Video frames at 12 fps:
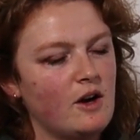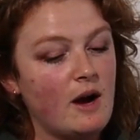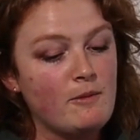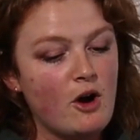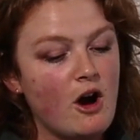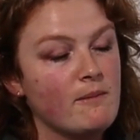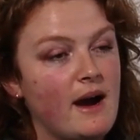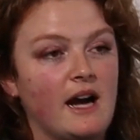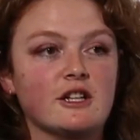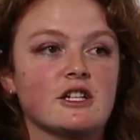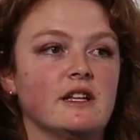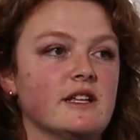I'm not on
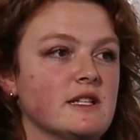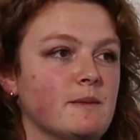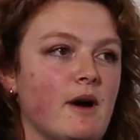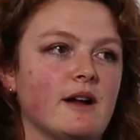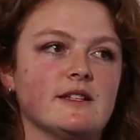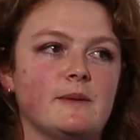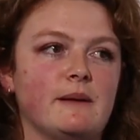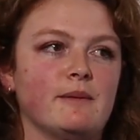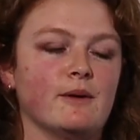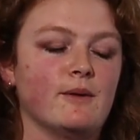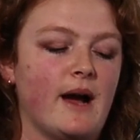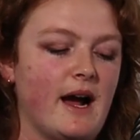much, and that surprises
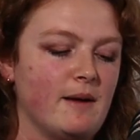people.